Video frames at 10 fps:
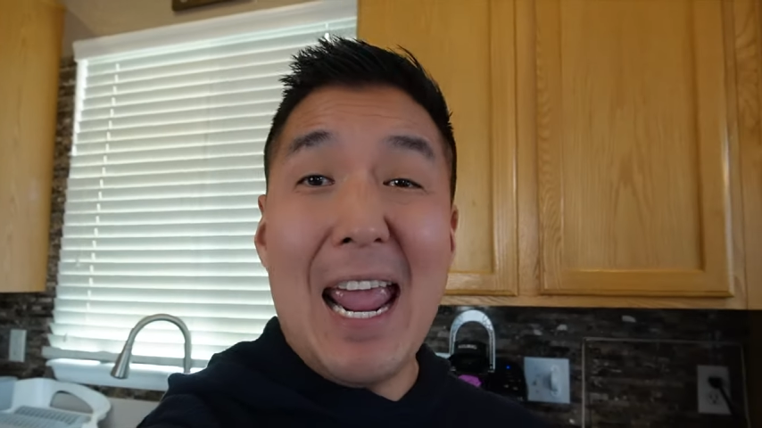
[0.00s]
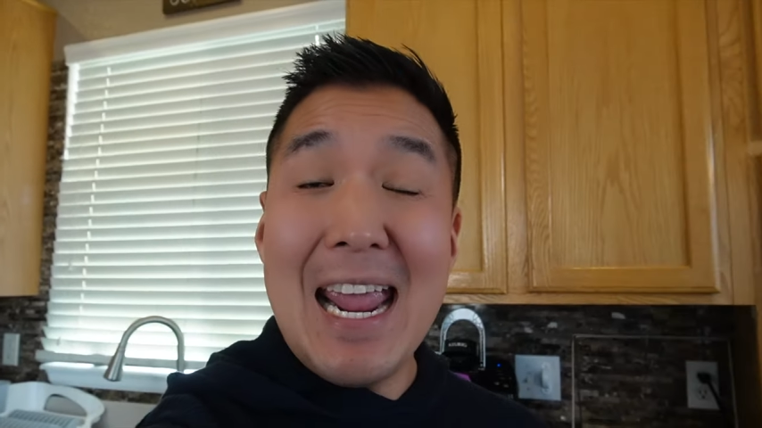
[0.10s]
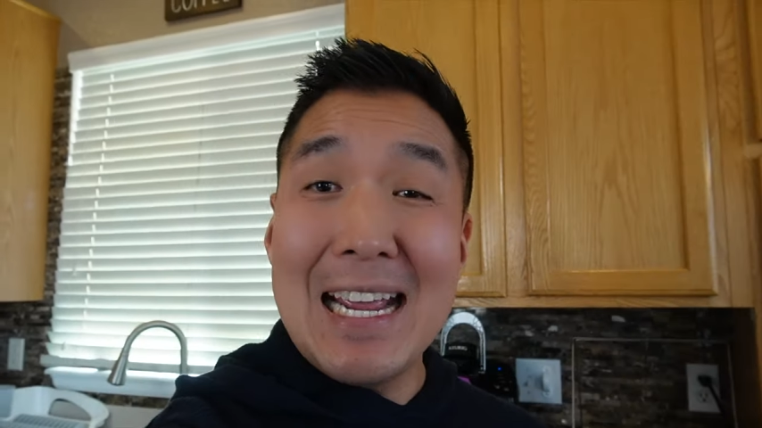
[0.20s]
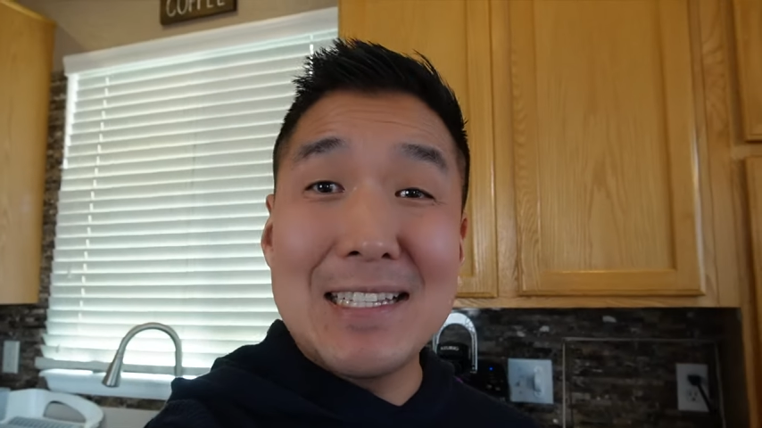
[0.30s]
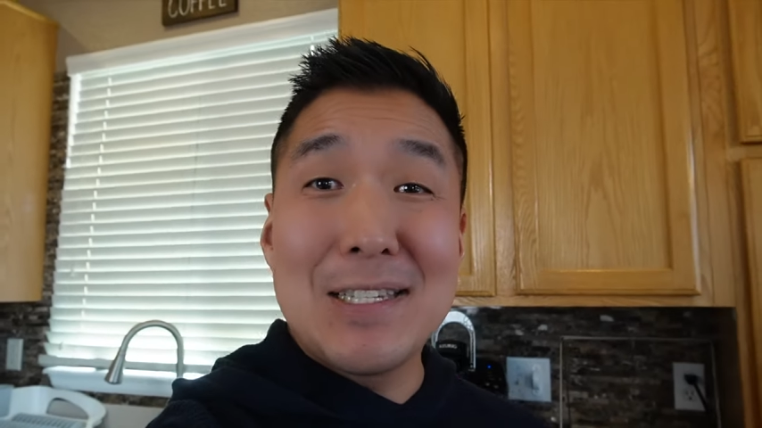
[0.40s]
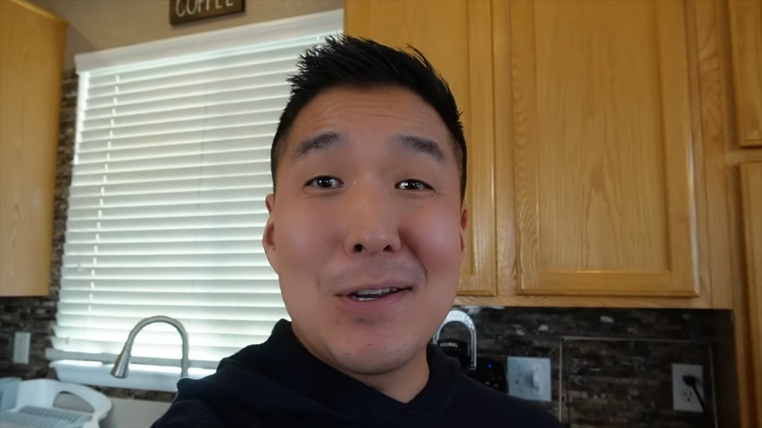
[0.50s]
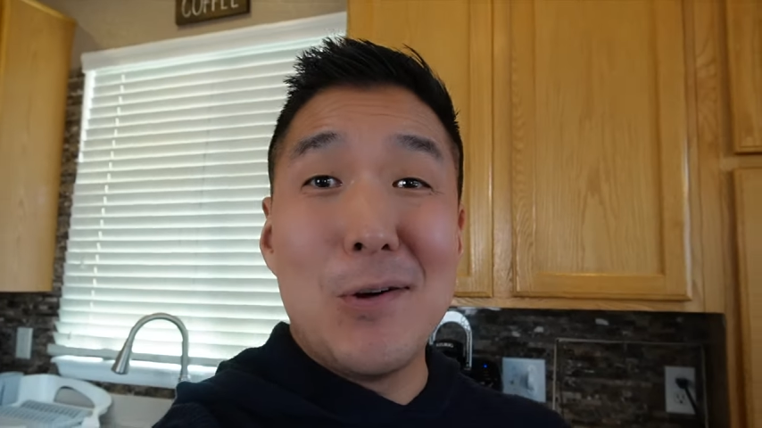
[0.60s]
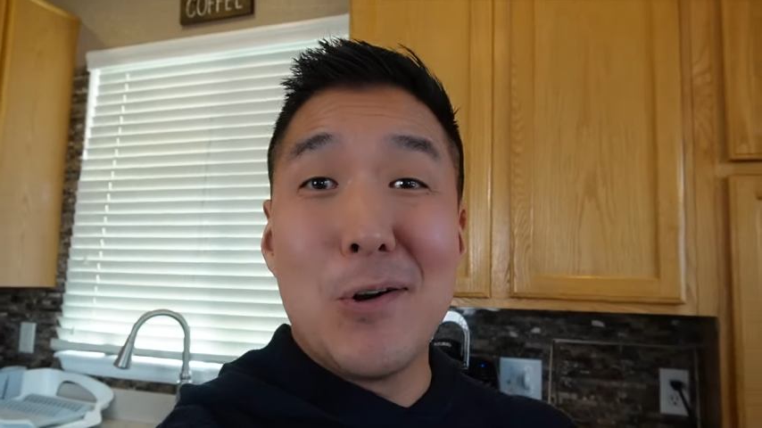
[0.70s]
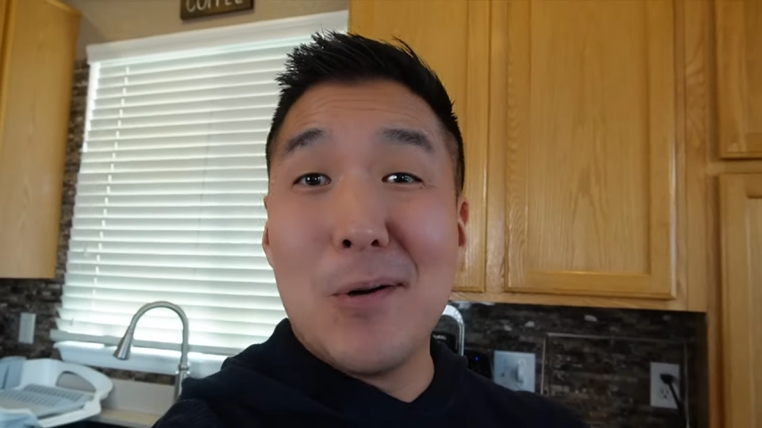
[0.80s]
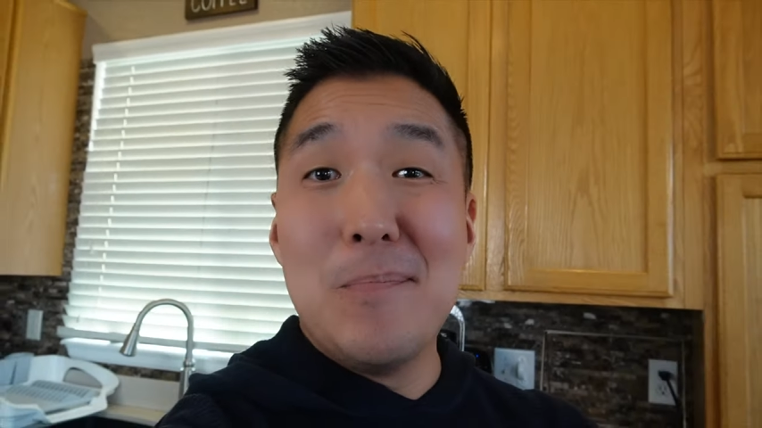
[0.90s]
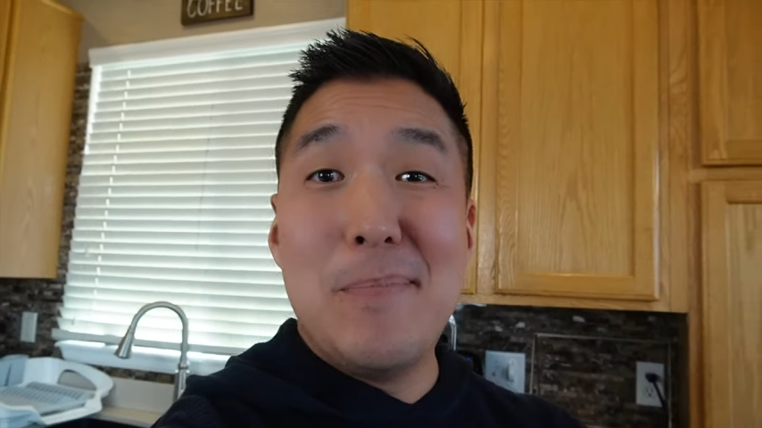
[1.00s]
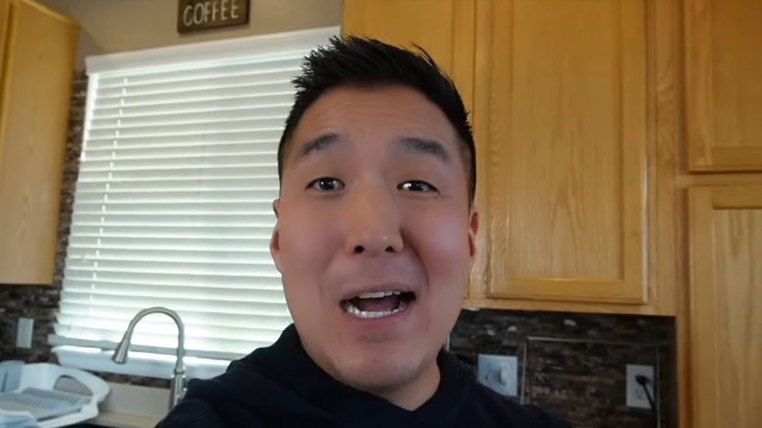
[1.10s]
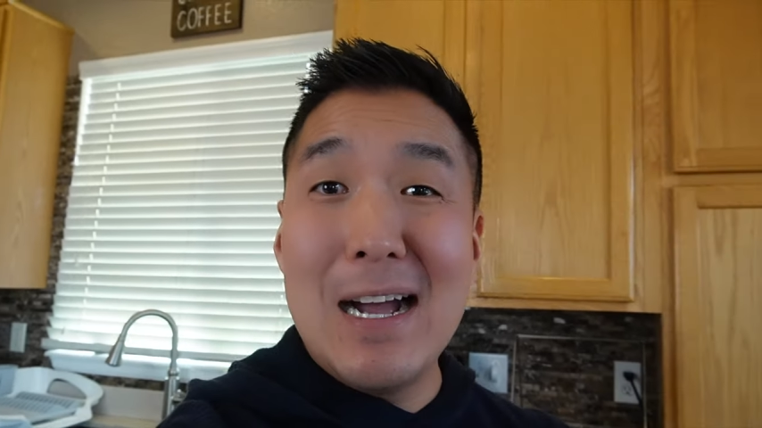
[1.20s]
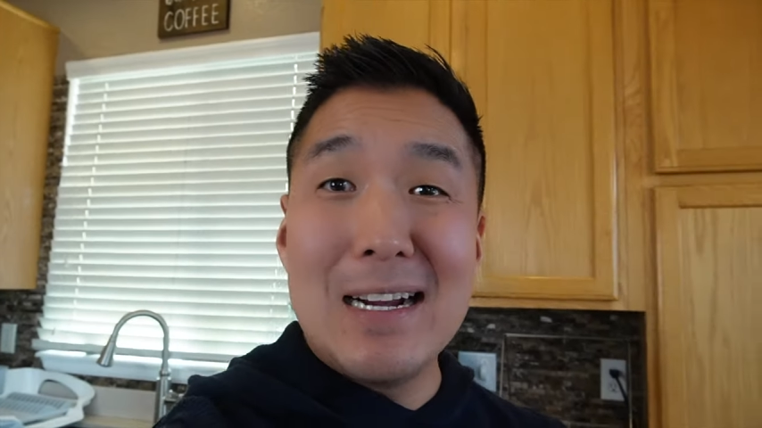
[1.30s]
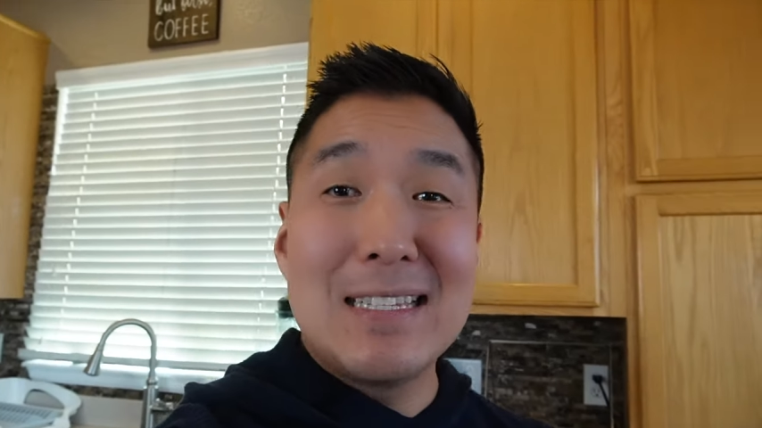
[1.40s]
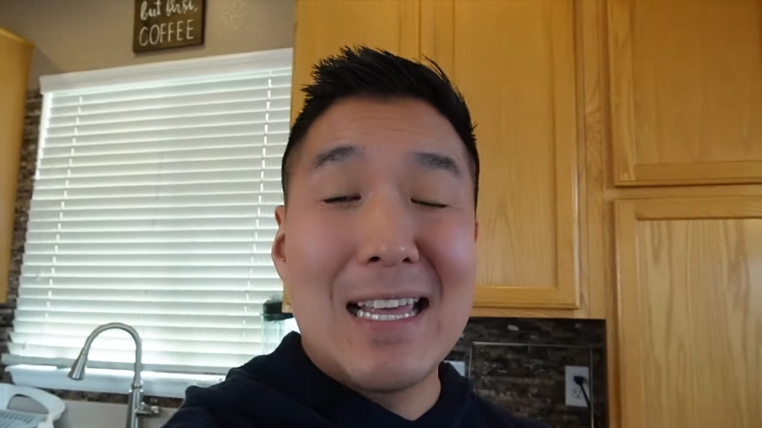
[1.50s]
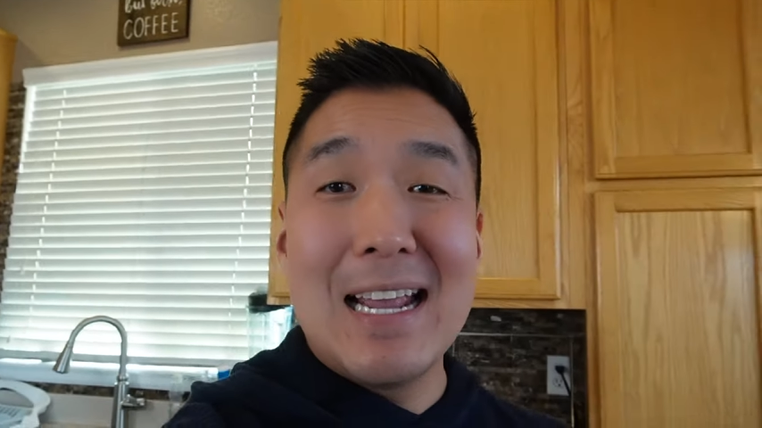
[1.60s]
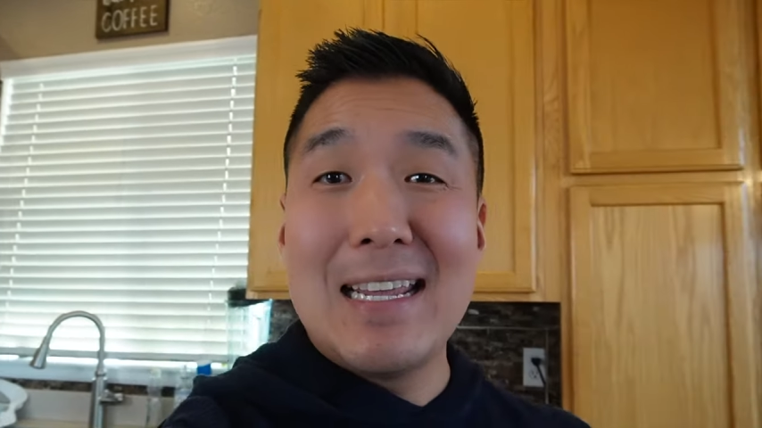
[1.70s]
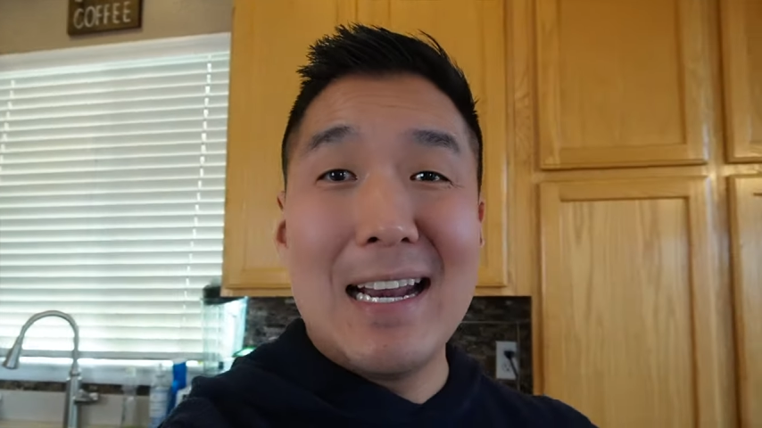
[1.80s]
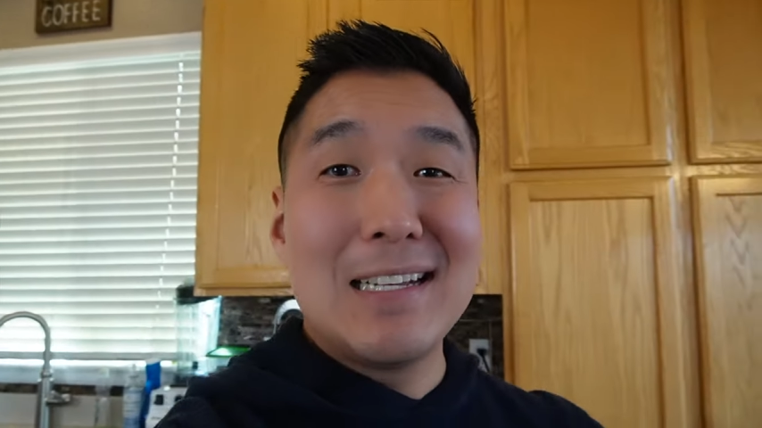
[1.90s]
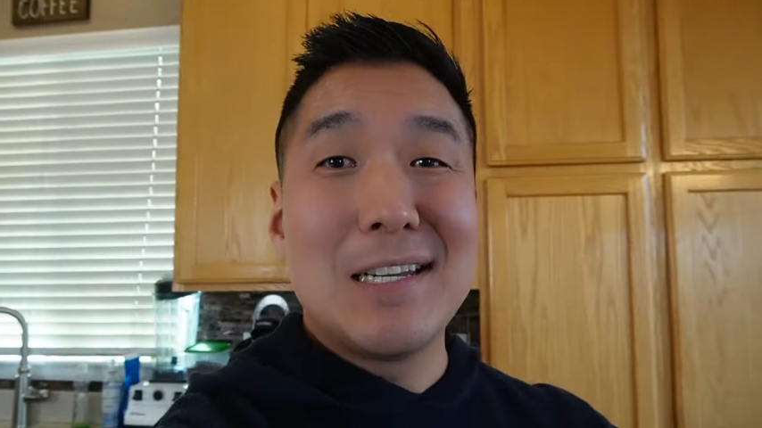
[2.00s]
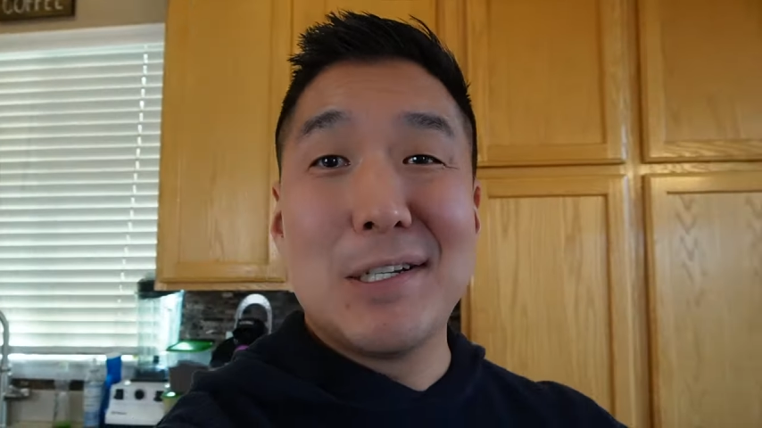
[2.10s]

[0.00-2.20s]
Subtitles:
ants or bugs that get into